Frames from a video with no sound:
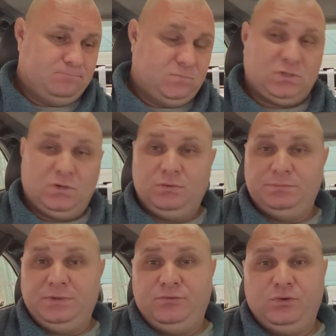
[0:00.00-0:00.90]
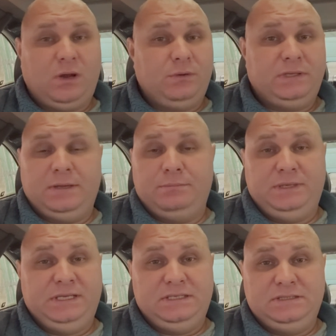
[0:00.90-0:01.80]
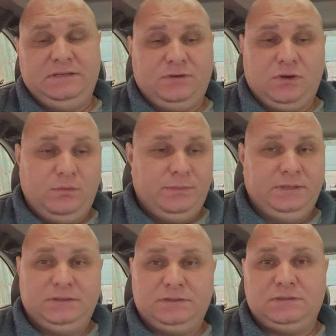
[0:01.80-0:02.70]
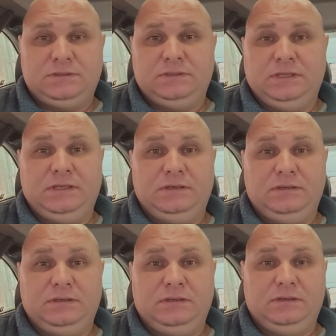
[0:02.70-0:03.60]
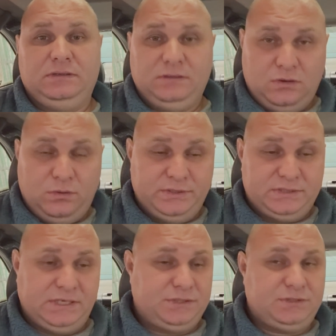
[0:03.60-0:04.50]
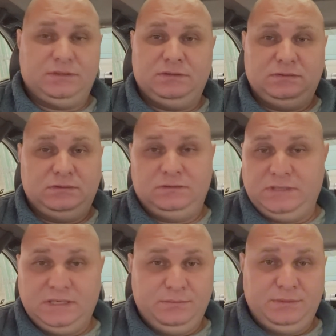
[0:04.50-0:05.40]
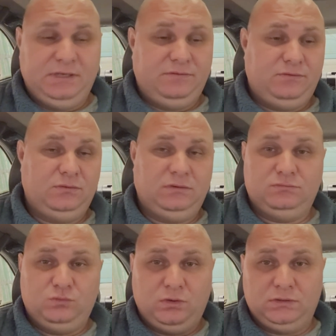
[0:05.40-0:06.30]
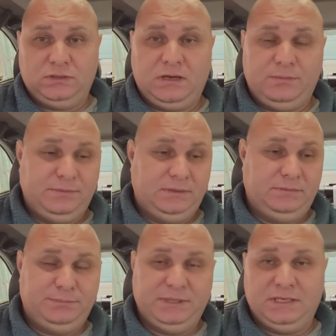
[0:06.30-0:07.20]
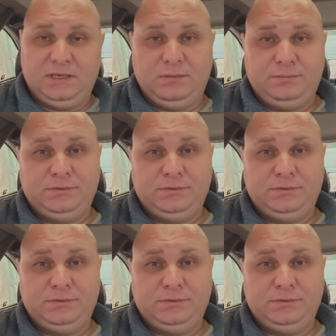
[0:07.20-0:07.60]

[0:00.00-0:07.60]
So if you're out there, please leave a comment in the comment section. Tell me if you want to come and pick it up.